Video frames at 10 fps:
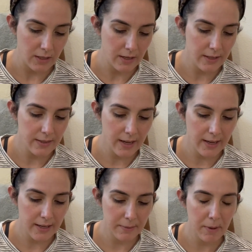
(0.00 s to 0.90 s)
And
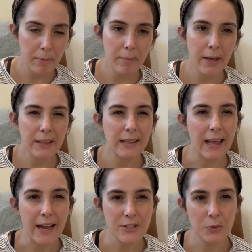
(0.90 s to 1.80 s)
then maybe my
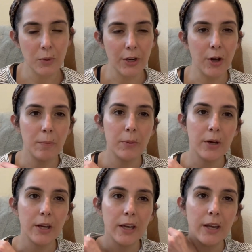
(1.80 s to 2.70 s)
last one I'll
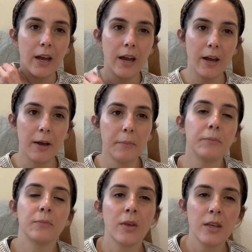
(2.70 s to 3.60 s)
put
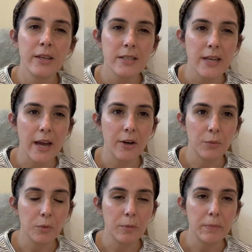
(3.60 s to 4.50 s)

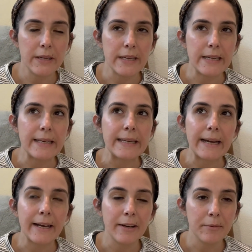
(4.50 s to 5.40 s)
down will be,
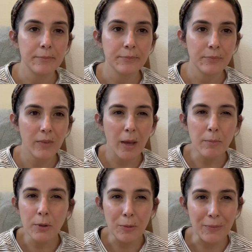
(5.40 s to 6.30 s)
I'm
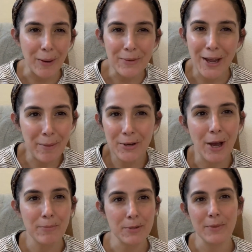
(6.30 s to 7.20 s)
an
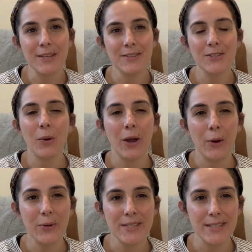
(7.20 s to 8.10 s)
optimist, so I
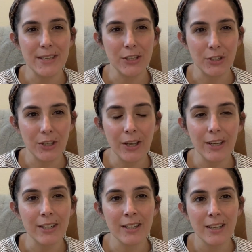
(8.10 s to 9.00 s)
always see the
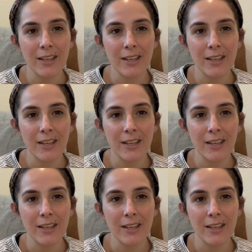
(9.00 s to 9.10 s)
good